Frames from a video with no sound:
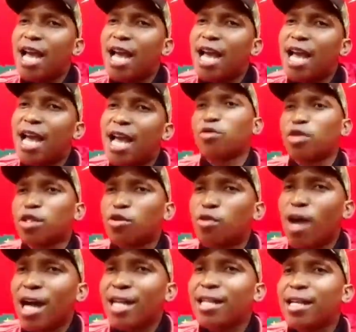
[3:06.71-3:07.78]

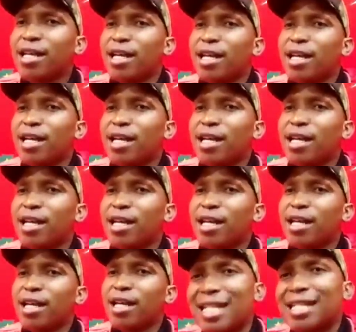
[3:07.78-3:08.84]
2021 and
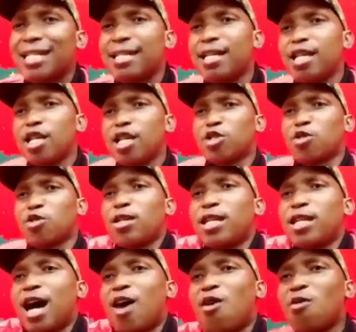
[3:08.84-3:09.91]
recently. So
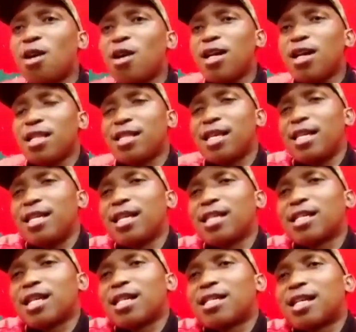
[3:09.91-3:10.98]
now the
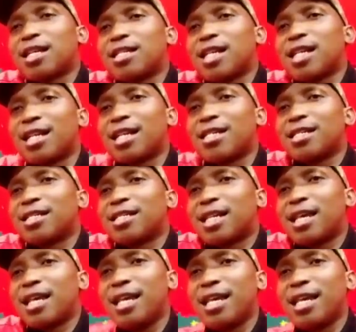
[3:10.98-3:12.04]
National Treasury is
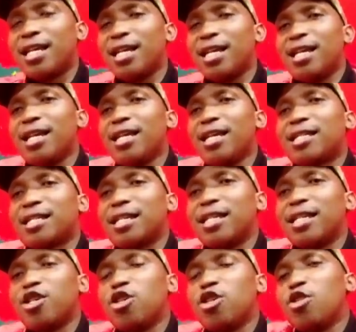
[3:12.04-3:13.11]
saying it's,
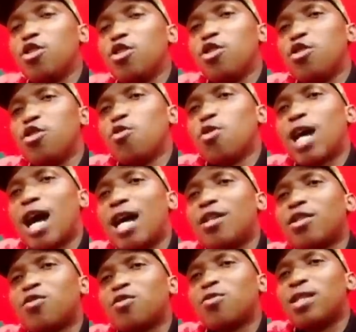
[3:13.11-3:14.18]
you
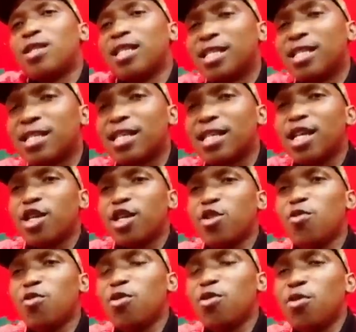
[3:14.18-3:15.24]
can't do this.
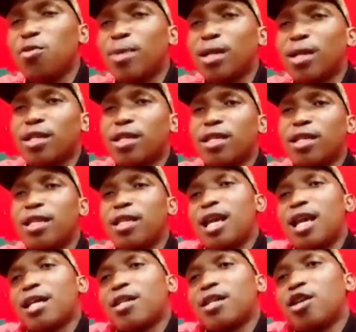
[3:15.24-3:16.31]
You, you, they,
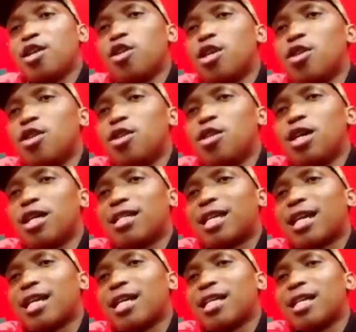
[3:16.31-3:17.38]
are, they, are, they are
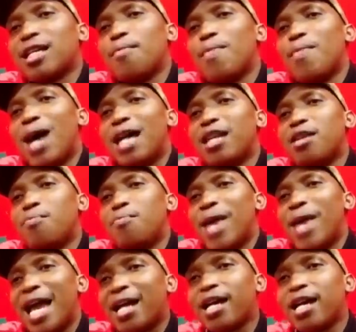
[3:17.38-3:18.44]
taking the money
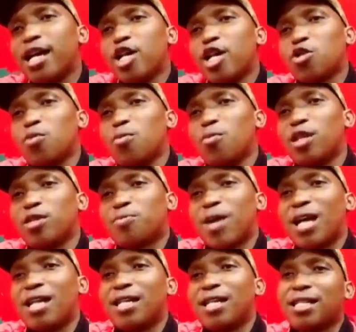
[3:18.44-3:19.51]
back to
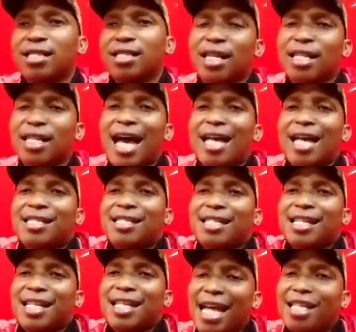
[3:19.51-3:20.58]
municipalities that are
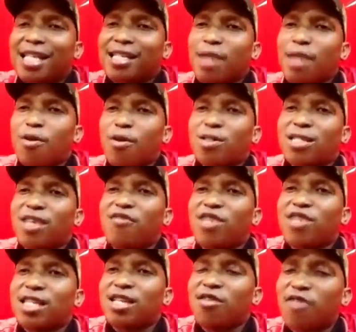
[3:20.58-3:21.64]
serious about yeah. service
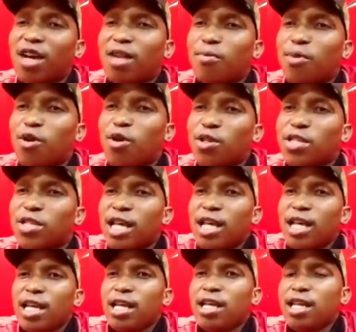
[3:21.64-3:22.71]
delivery because
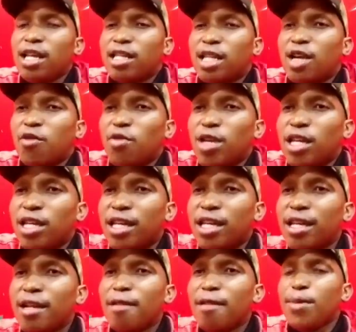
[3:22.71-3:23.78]
in a eThekwini,
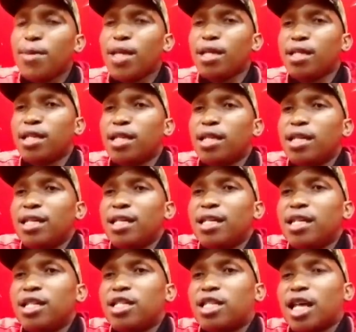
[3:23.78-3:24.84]
it, it,
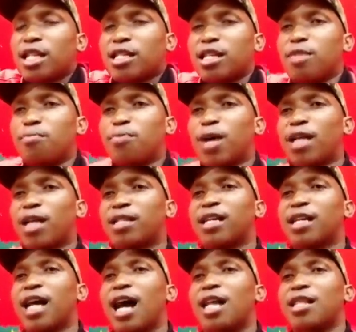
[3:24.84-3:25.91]
it's just
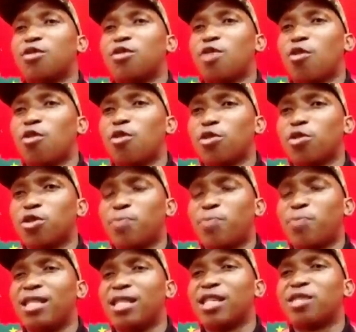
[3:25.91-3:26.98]
impractical that you are going to
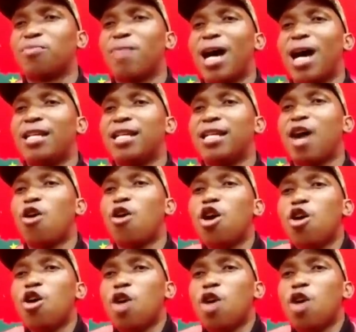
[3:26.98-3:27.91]
spend this money now.